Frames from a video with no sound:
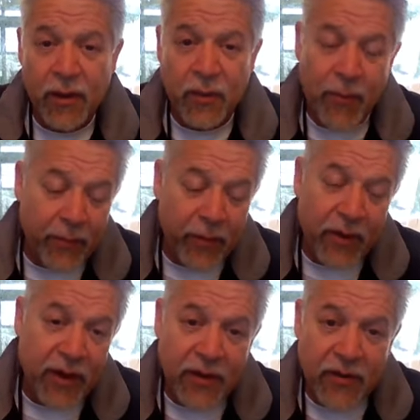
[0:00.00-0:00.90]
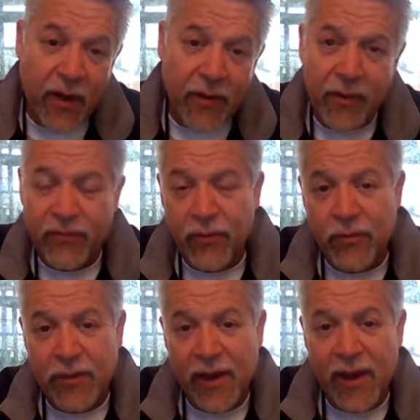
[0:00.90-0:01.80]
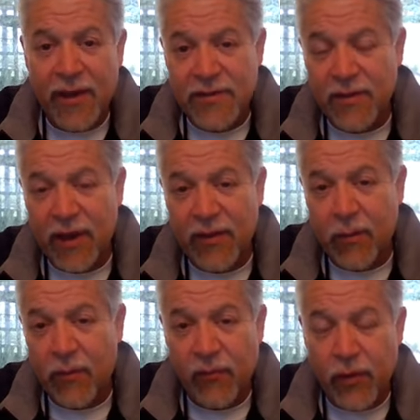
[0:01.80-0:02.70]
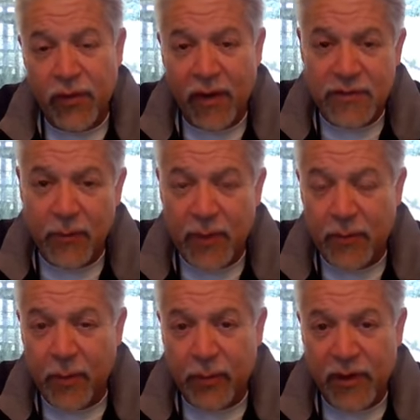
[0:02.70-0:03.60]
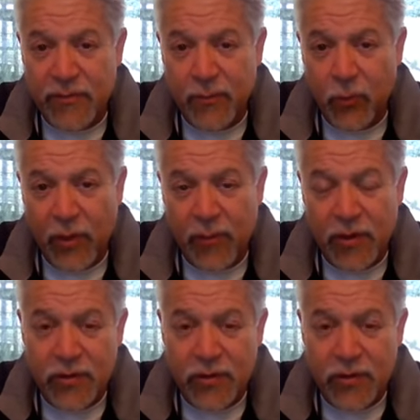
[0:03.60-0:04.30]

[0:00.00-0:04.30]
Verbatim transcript: You remember, he had taught them for three days, and there were 4,000 people plus women and